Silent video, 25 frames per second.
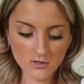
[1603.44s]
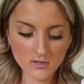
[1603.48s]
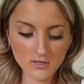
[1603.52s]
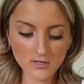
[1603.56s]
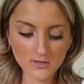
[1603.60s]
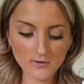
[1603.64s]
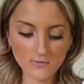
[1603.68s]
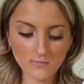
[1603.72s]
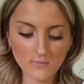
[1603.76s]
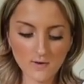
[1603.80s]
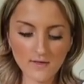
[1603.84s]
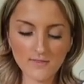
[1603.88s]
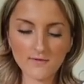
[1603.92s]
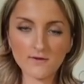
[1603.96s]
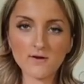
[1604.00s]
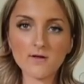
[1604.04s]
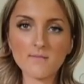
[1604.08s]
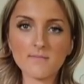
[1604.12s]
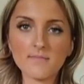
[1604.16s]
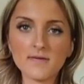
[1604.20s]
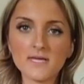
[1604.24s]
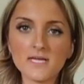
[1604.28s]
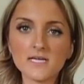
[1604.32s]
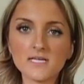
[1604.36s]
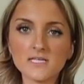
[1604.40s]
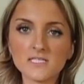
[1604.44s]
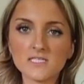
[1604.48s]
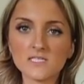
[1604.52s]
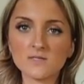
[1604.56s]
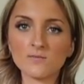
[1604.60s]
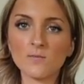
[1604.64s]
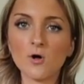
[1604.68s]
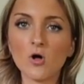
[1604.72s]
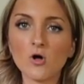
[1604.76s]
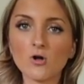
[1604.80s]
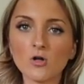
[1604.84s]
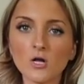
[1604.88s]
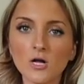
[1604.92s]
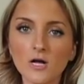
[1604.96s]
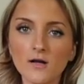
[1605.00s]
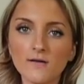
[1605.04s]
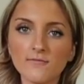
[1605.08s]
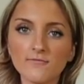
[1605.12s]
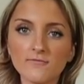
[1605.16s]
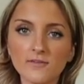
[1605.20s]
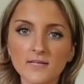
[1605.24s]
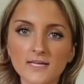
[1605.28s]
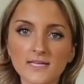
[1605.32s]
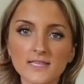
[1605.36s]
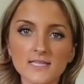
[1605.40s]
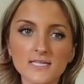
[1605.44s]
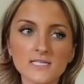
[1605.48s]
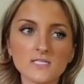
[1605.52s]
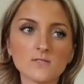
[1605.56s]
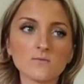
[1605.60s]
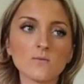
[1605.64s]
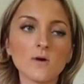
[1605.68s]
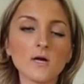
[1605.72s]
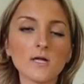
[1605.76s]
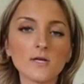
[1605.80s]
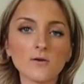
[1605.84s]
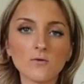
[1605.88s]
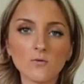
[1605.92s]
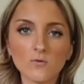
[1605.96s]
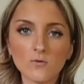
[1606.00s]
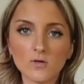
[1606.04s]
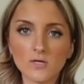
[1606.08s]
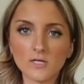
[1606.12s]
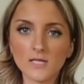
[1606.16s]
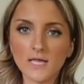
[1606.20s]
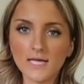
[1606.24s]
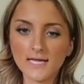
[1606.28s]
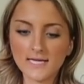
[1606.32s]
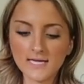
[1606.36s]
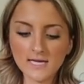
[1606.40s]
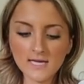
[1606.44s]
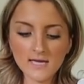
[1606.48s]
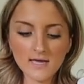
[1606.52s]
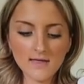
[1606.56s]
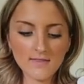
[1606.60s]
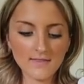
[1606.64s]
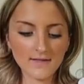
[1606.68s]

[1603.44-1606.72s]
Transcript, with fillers: on, whether it be a small cuff like this one or like